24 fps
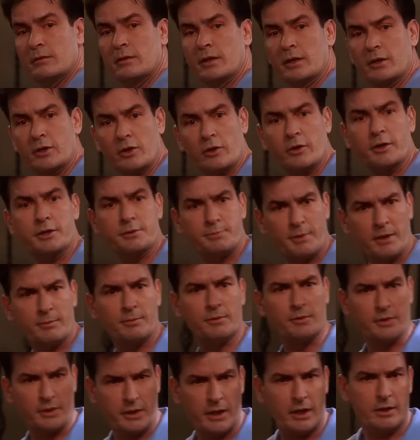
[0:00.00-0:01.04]
Encourage
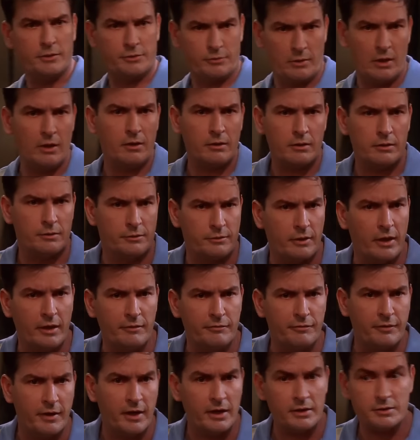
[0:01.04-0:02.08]
people to get drunk and
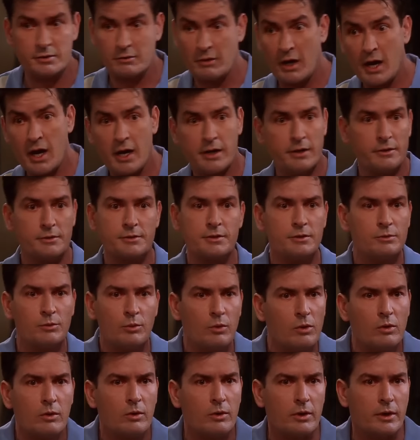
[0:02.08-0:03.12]
drive fast? Great, here's an
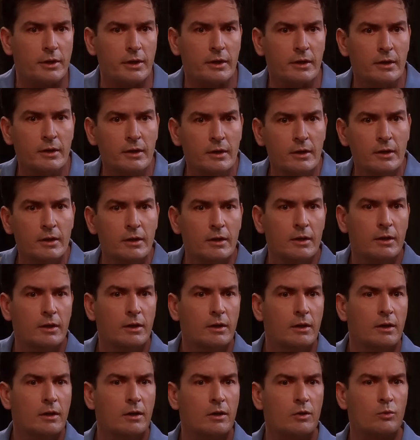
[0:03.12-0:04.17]
award.
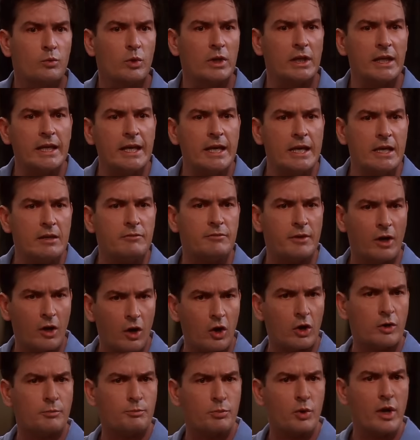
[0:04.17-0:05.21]
Relieve the
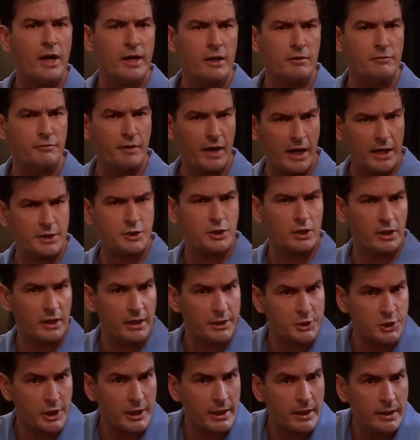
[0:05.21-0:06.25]
heartbreak of vaginal
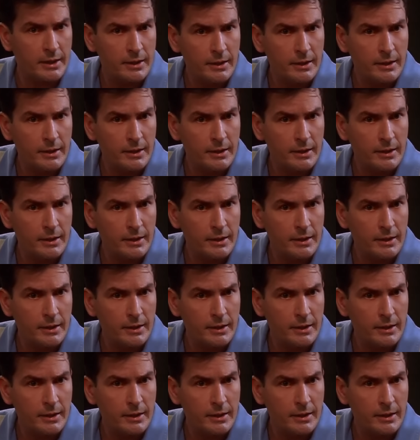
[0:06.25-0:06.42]
itching?